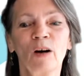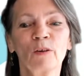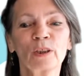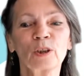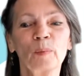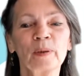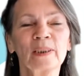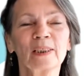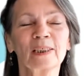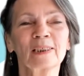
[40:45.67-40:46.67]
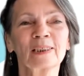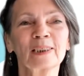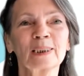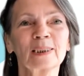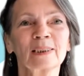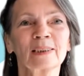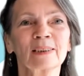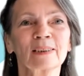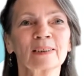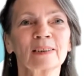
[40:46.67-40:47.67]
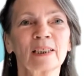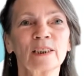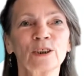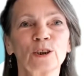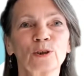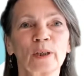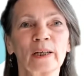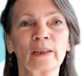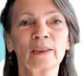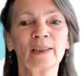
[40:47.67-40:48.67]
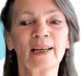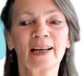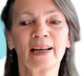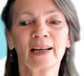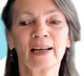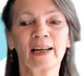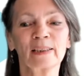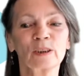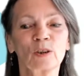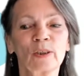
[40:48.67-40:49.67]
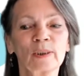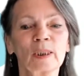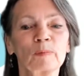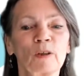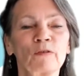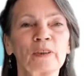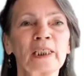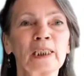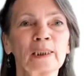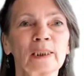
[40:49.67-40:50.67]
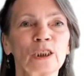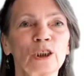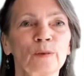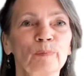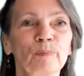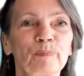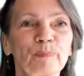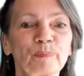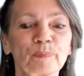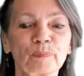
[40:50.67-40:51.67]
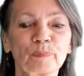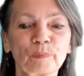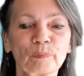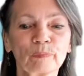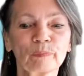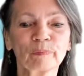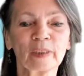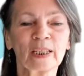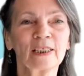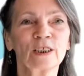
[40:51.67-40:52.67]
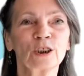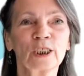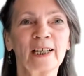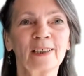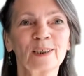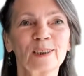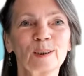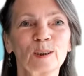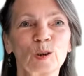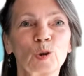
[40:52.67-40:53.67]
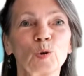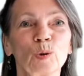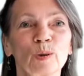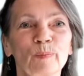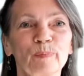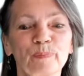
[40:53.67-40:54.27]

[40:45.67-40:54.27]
Our topic is Taijiquan and the concept of relaxation. In Chinese, Song.